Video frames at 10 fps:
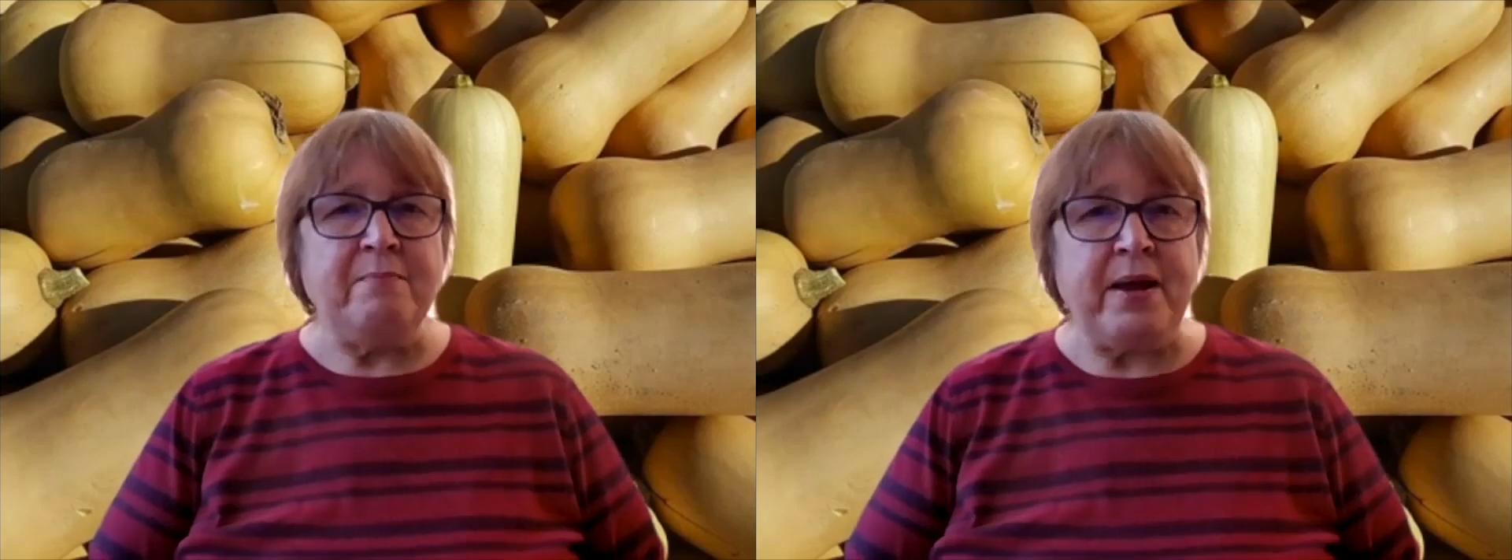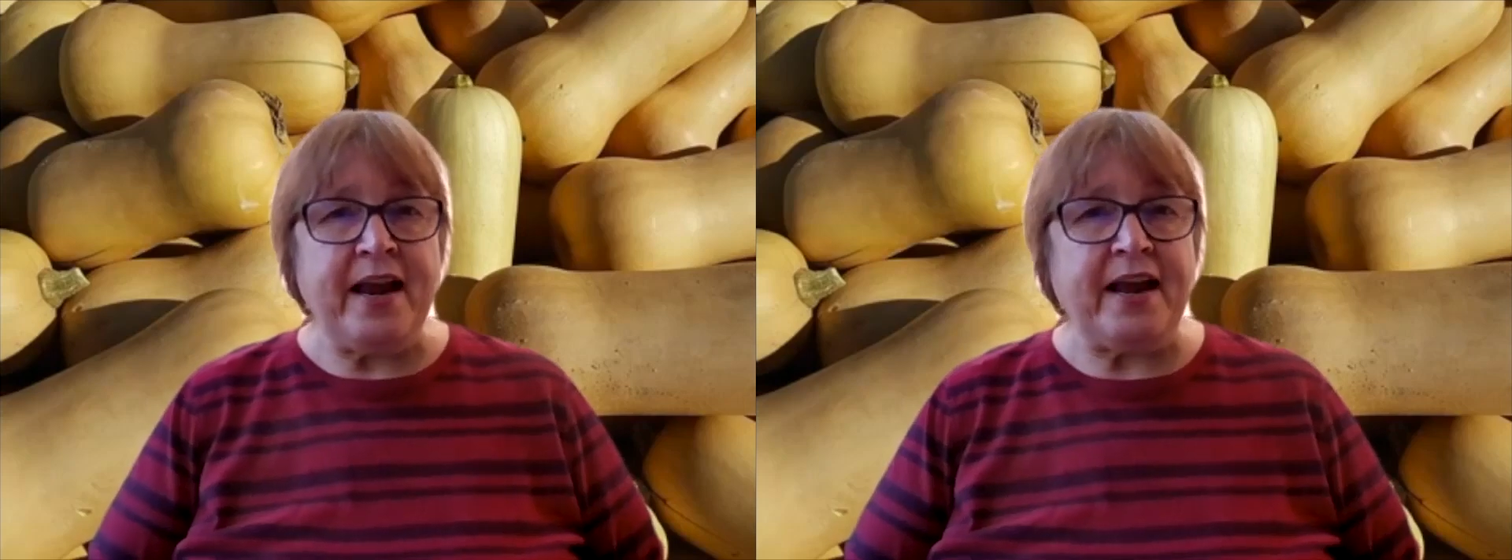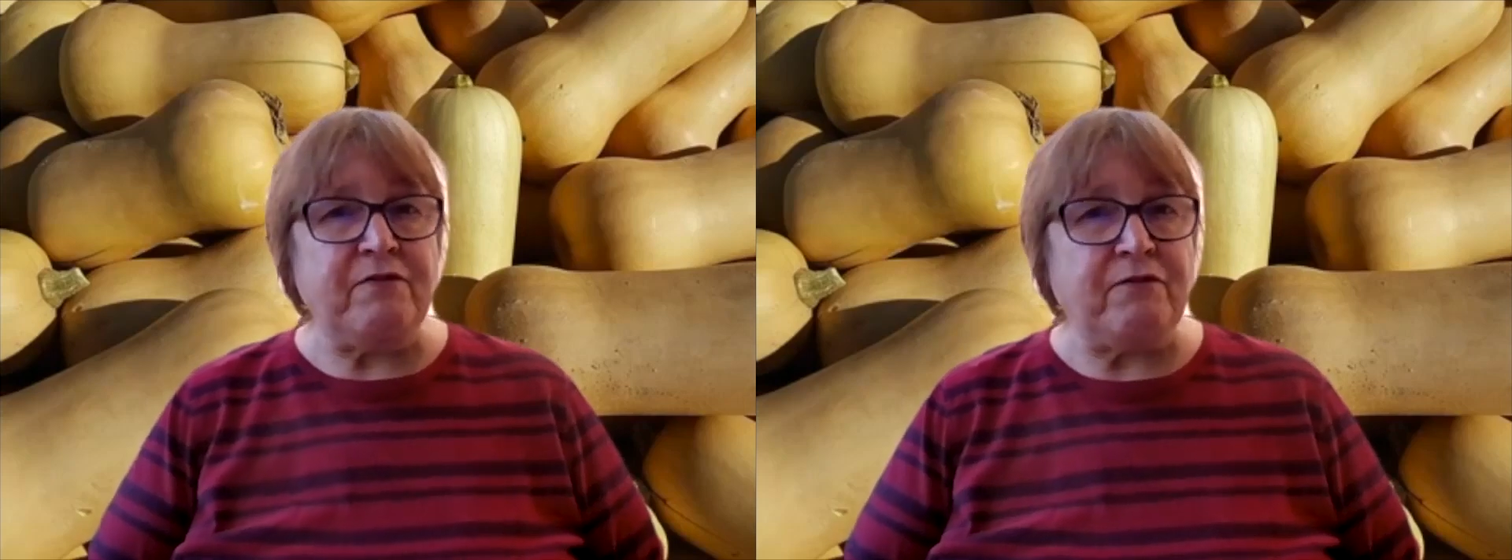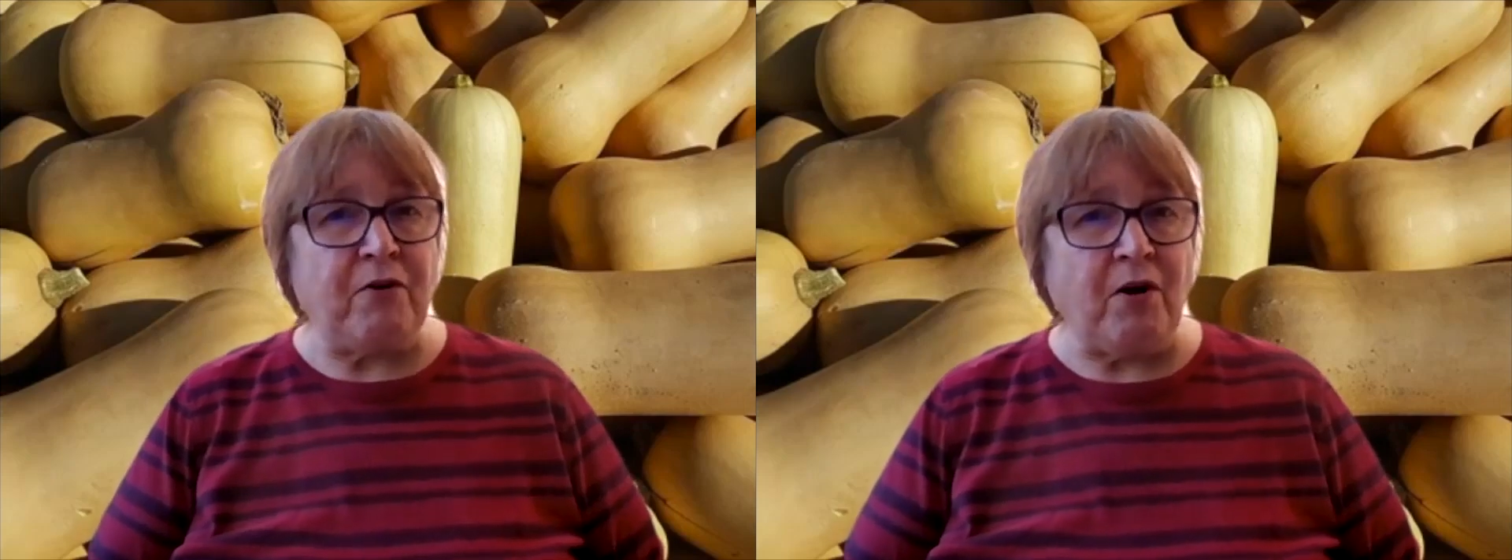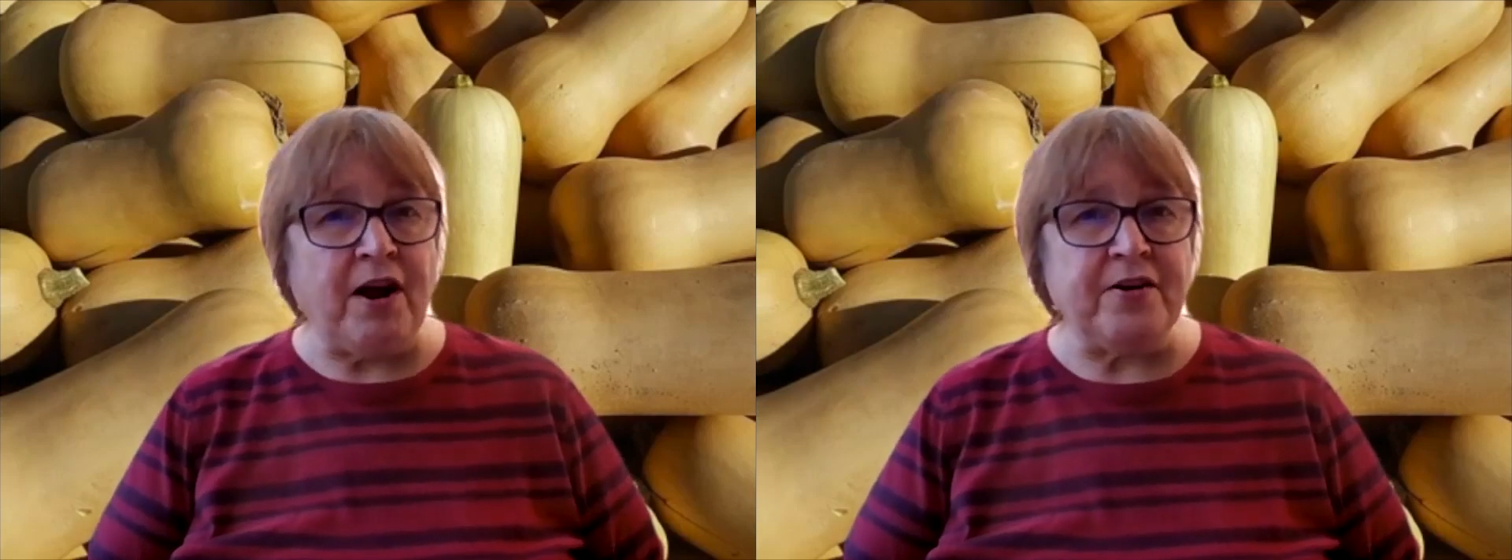Bake at
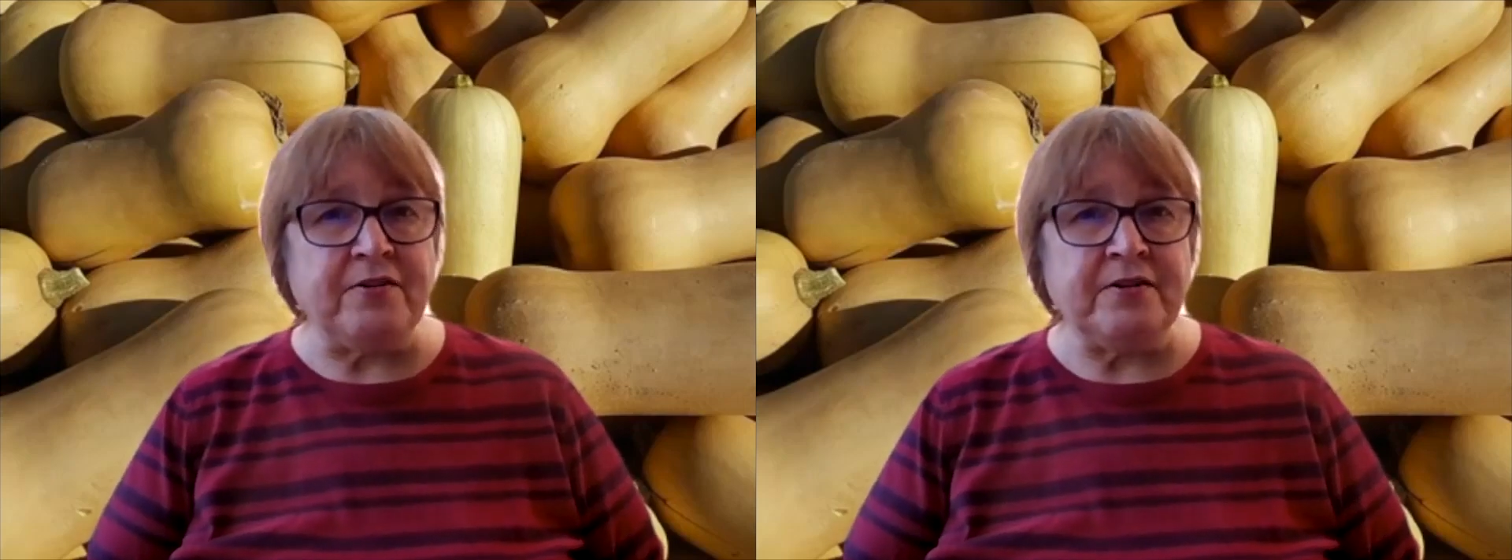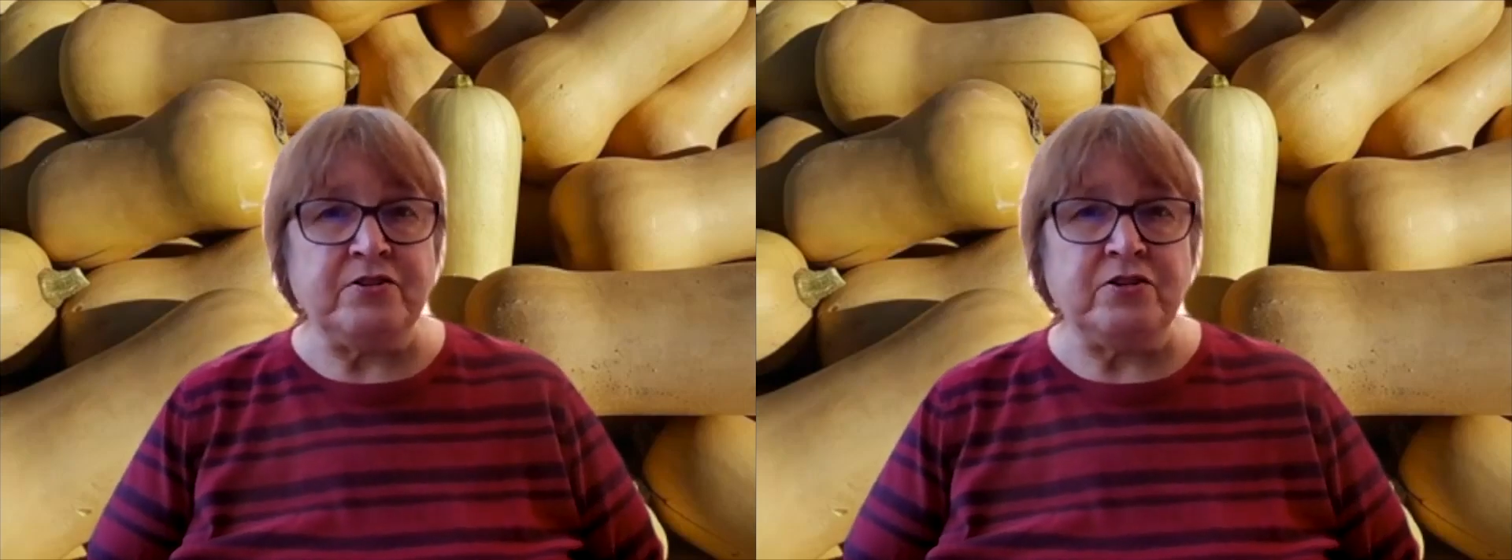400